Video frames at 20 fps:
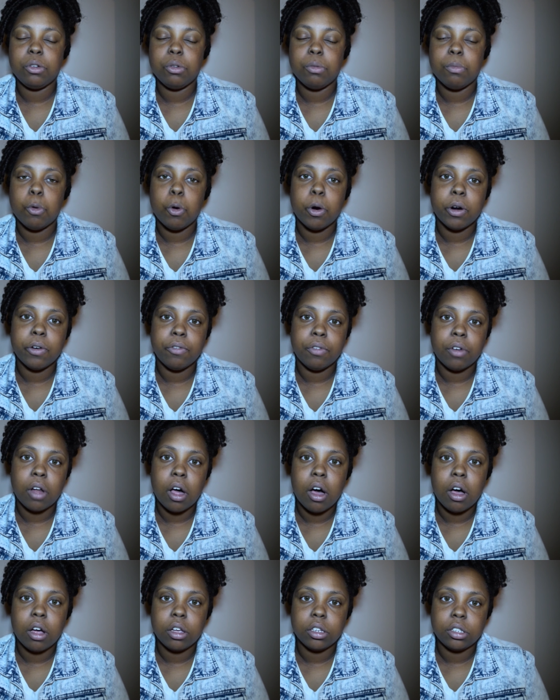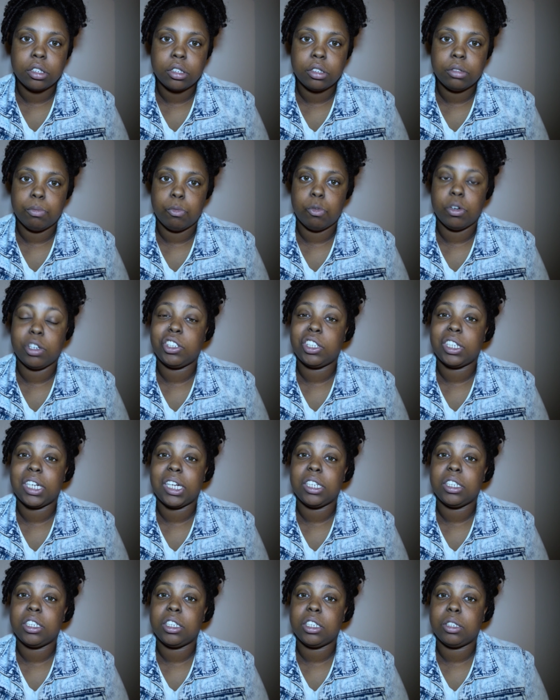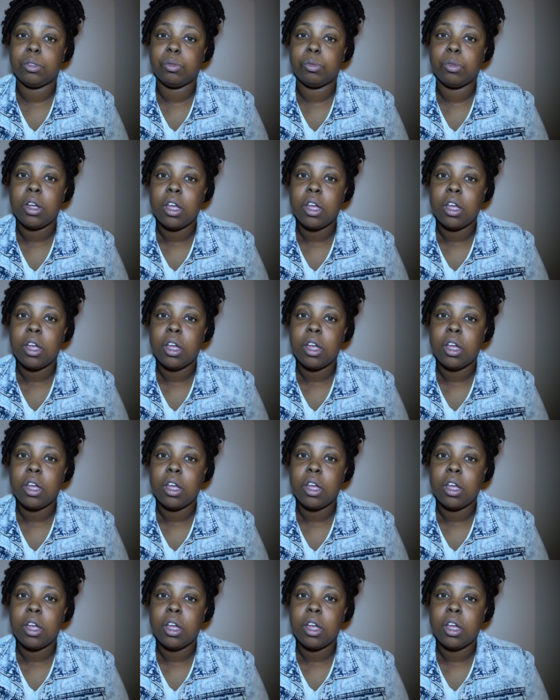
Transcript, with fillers: do more vlogs, more challenges,